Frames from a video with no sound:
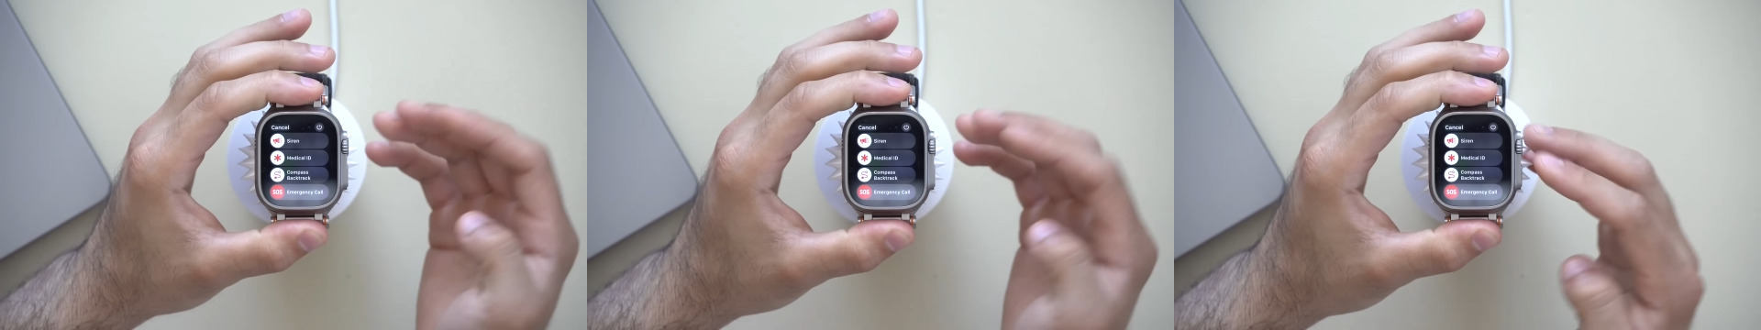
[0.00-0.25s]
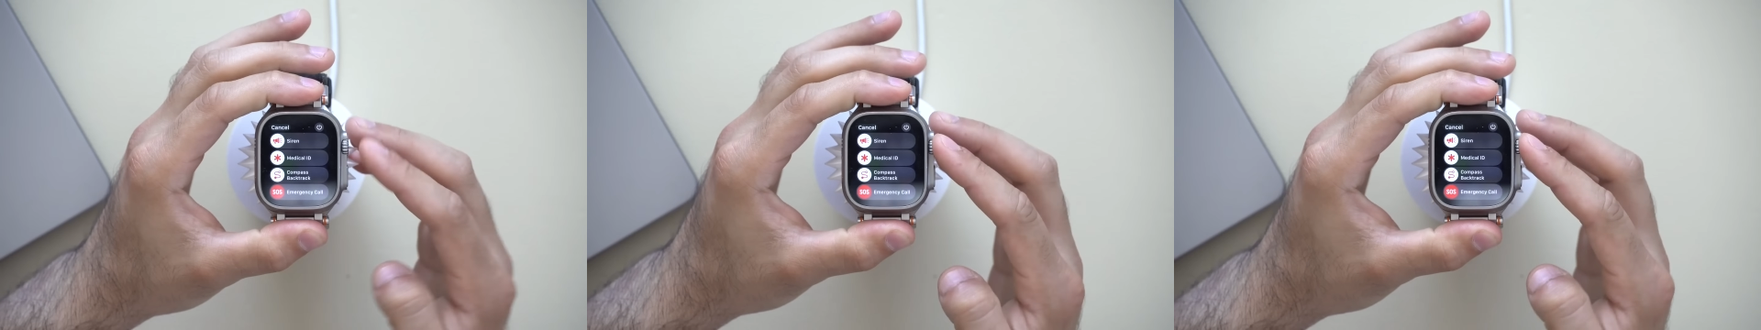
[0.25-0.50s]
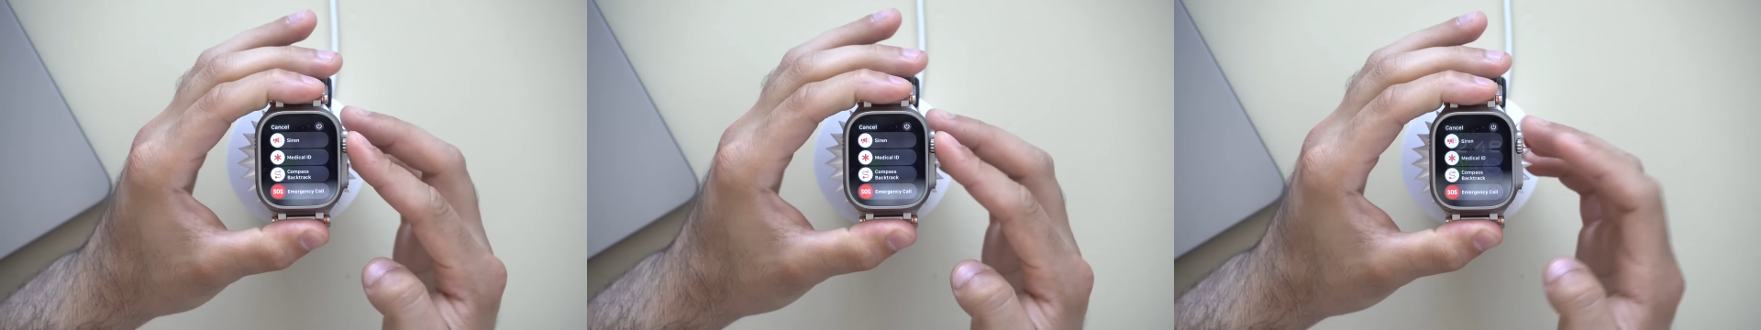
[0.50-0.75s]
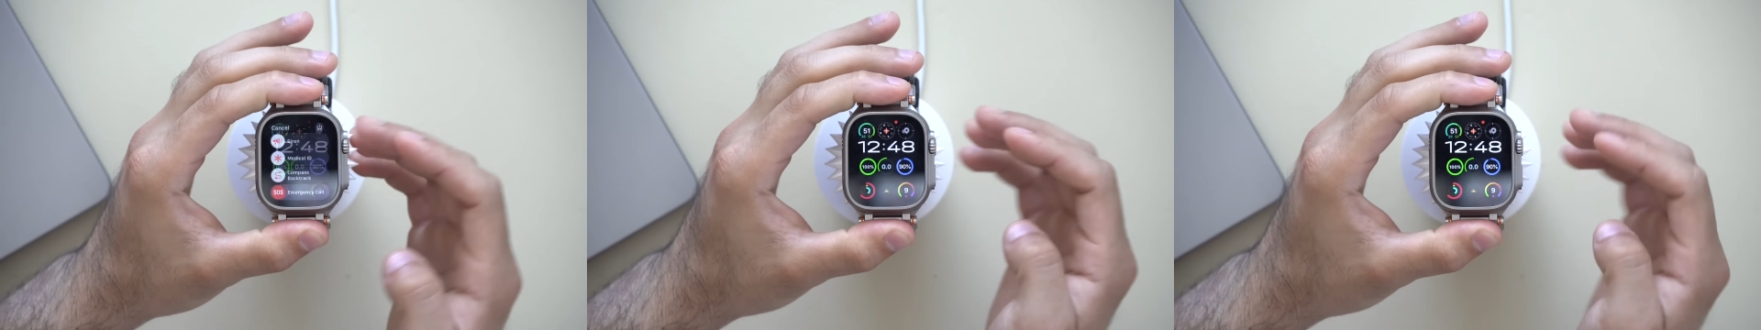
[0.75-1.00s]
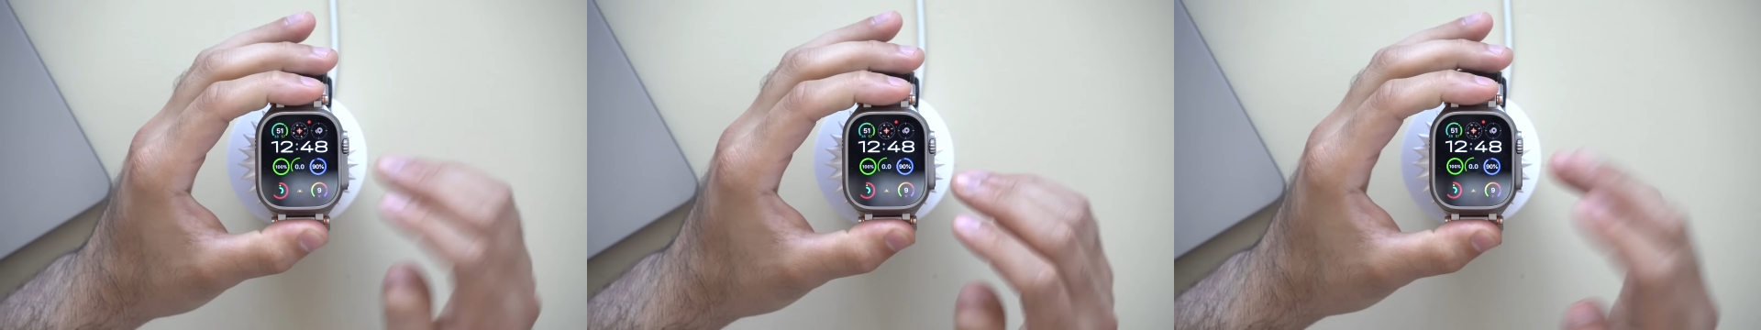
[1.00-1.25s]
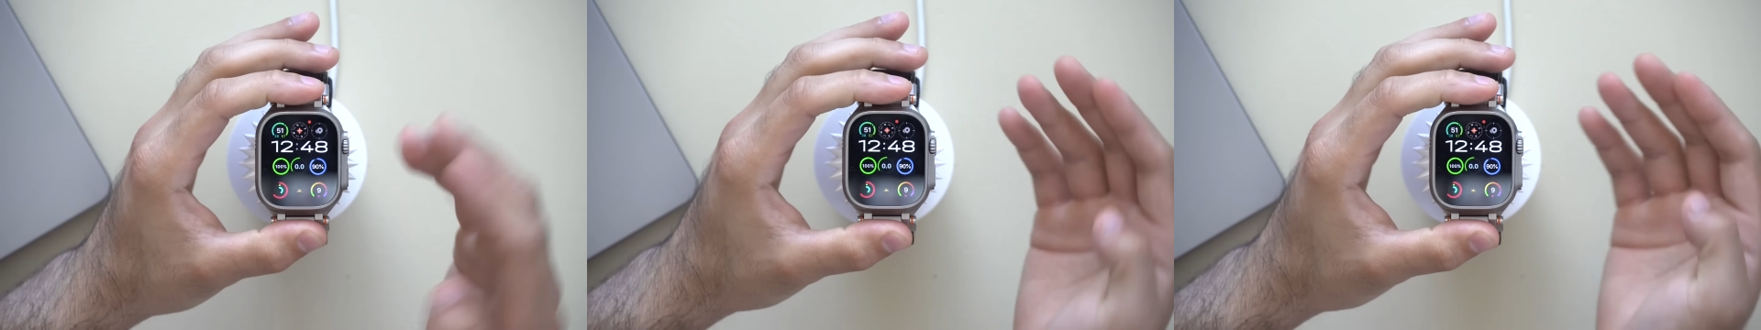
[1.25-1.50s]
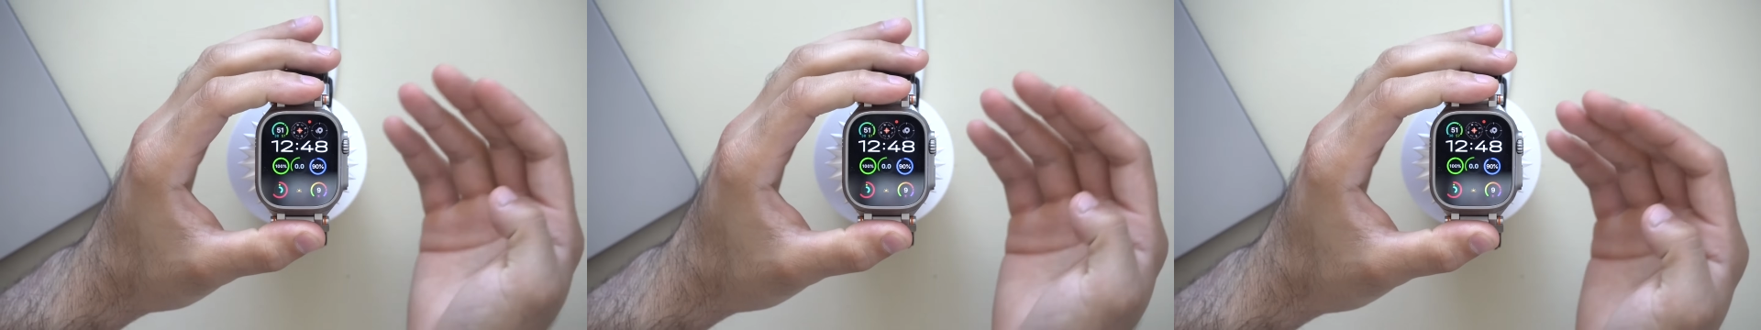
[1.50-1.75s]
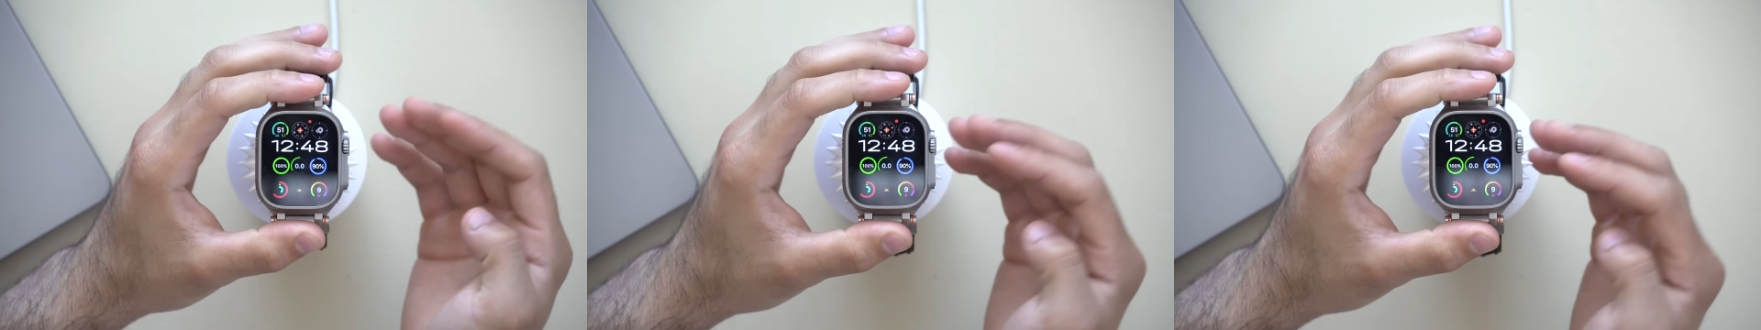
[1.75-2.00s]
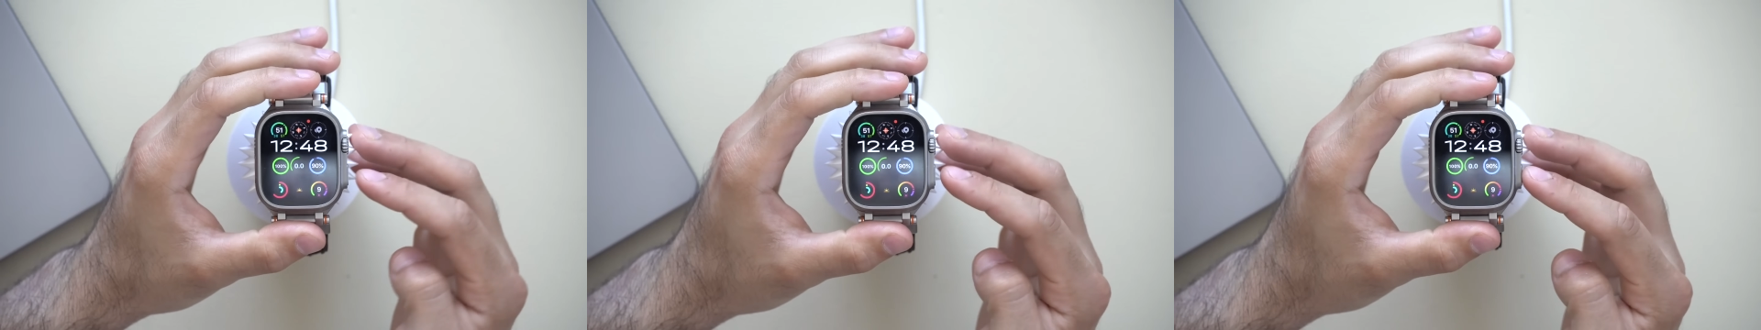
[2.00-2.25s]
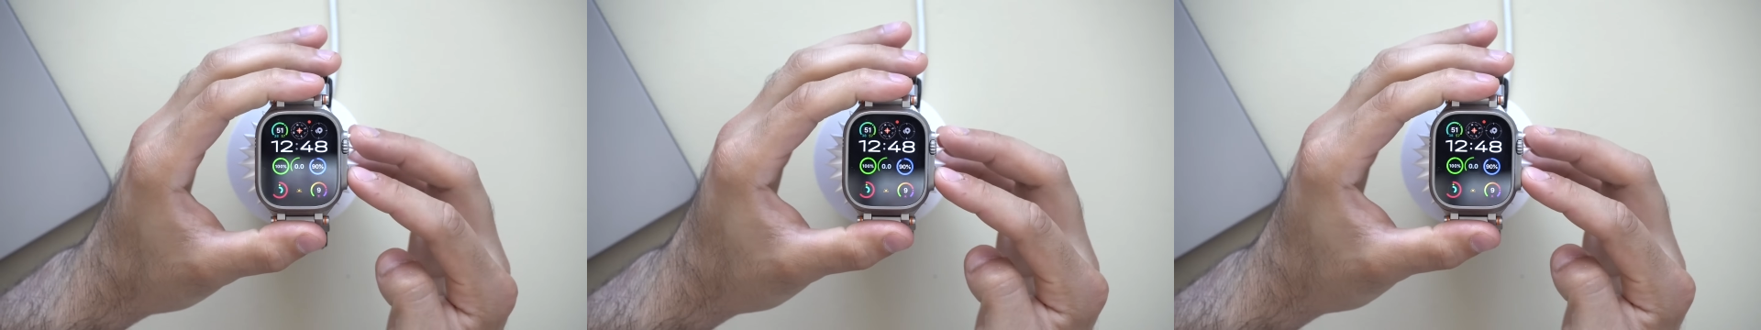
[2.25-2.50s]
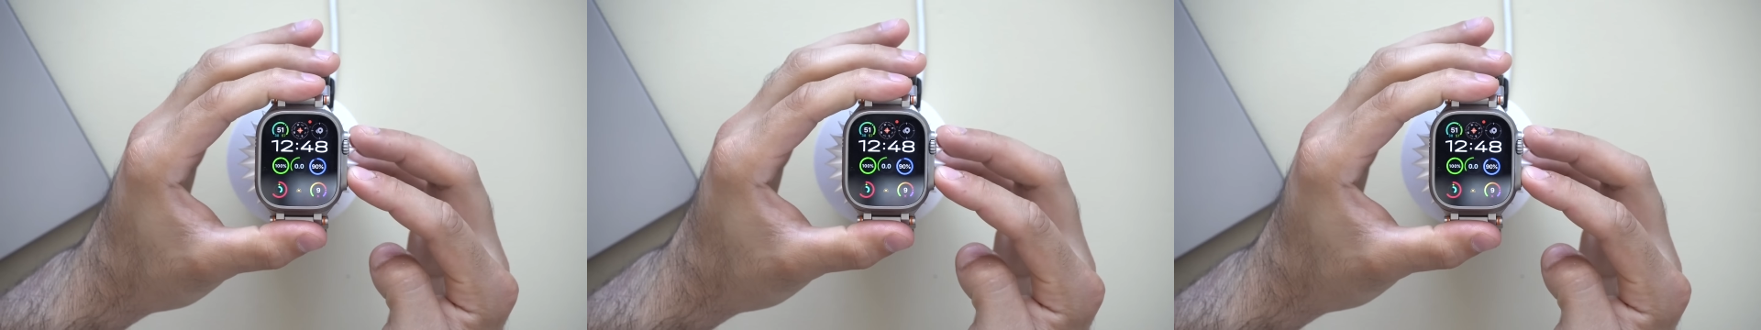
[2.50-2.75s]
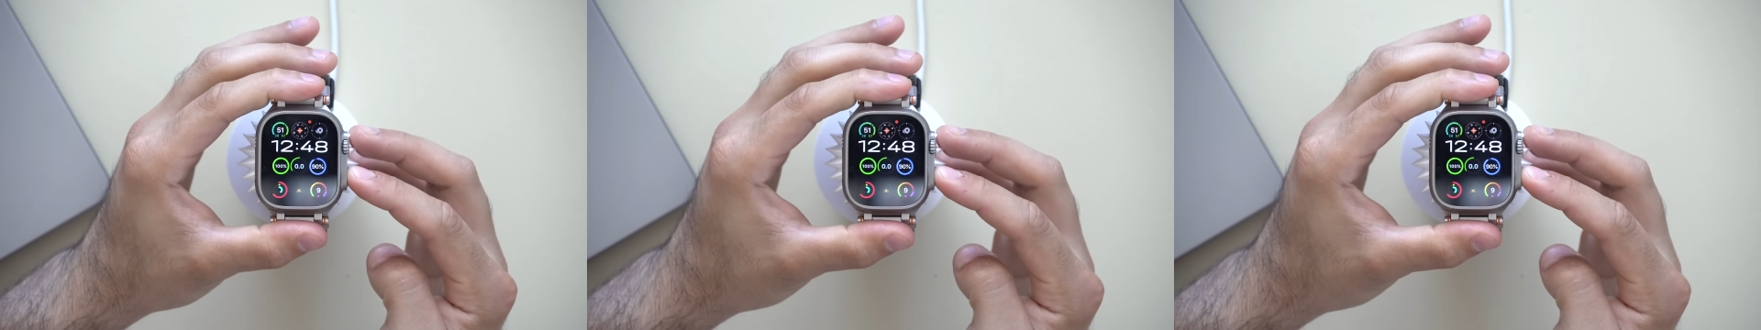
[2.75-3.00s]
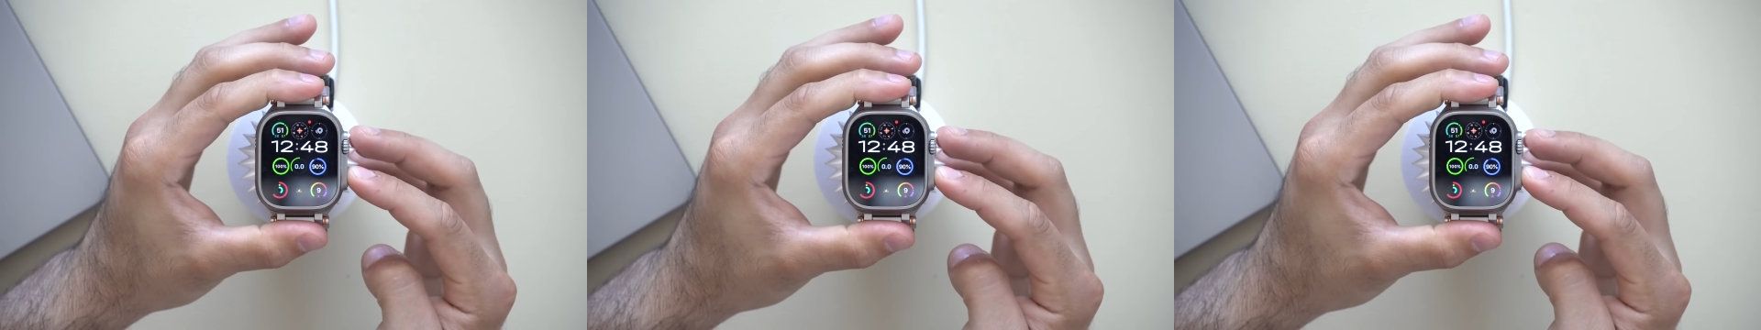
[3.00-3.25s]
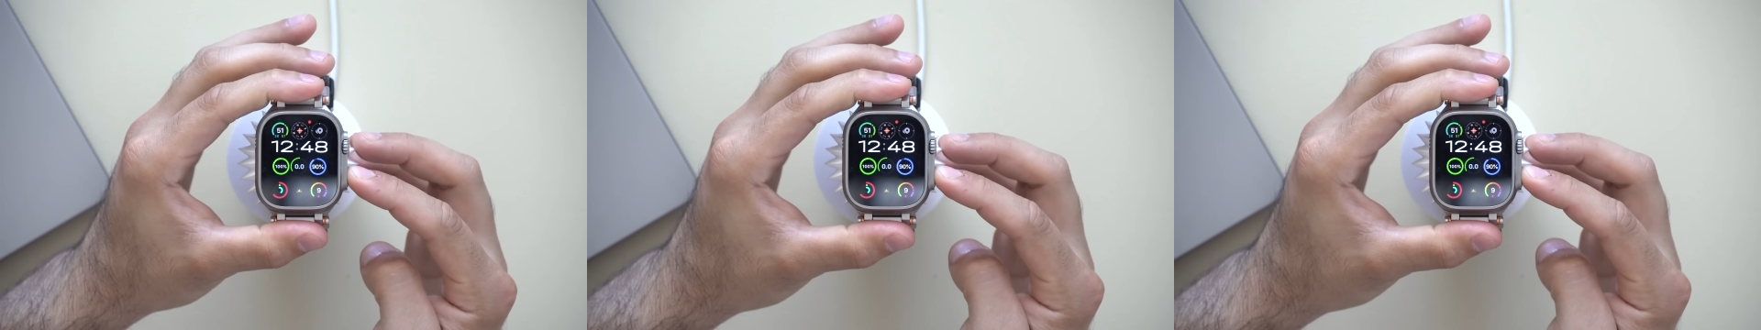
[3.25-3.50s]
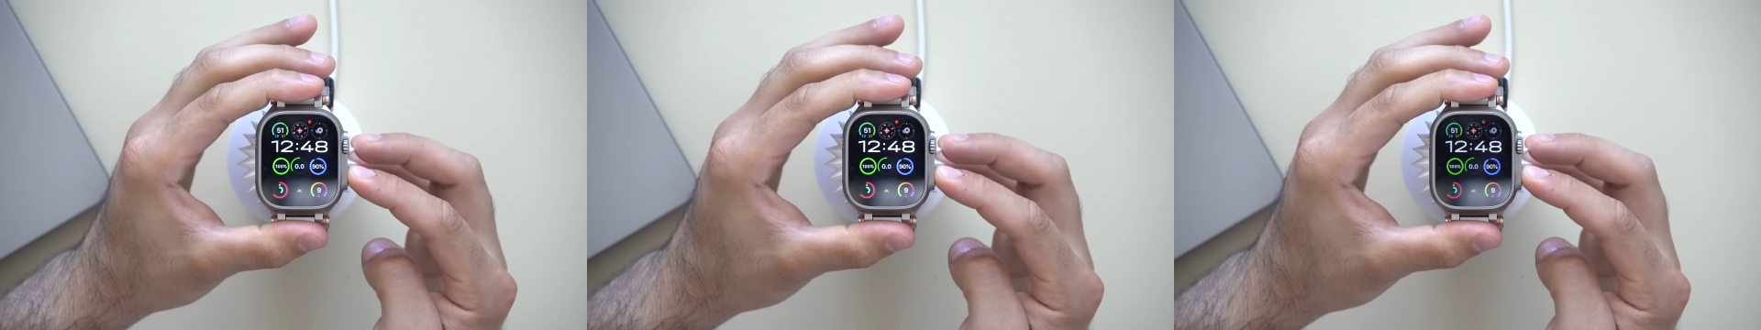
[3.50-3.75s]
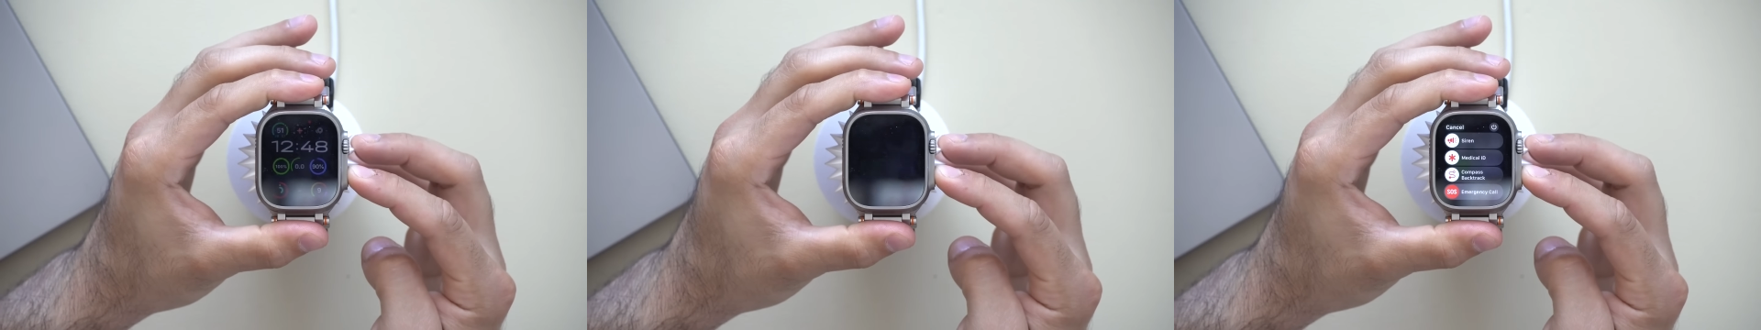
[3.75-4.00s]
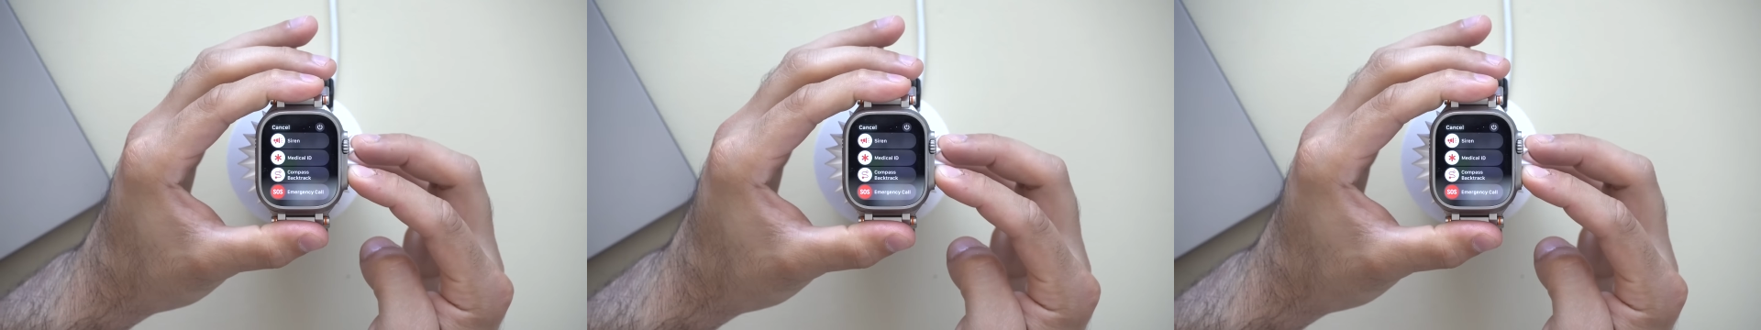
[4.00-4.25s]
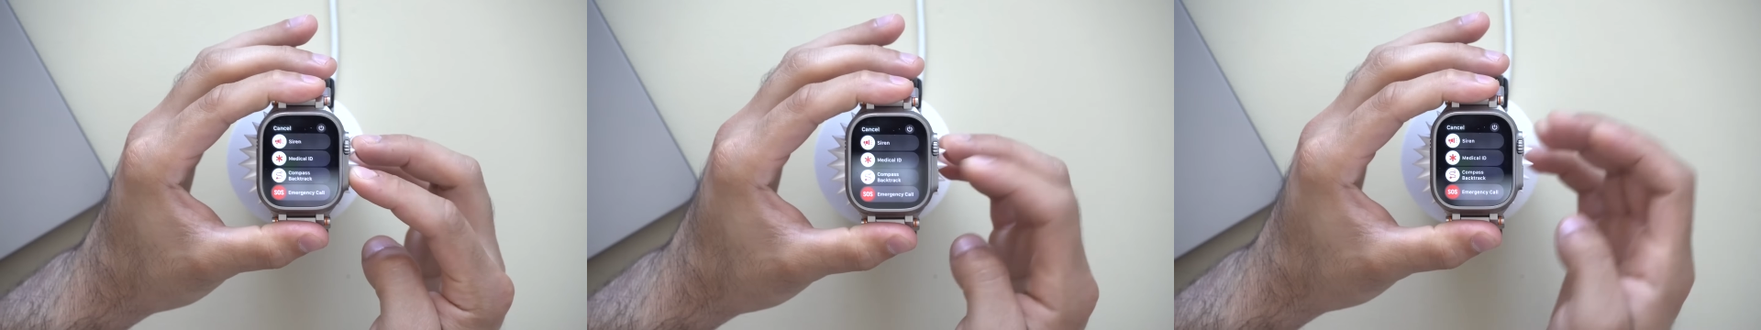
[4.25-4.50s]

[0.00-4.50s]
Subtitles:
[unreadable: no face in view]